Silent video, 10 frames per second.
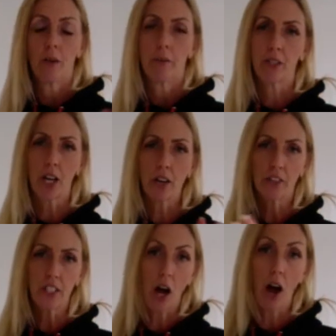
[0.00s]
Because
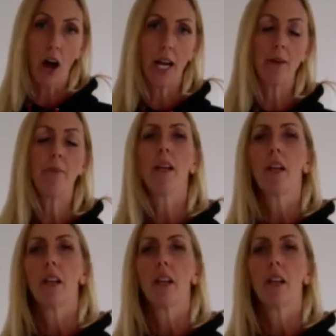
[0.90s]
over time,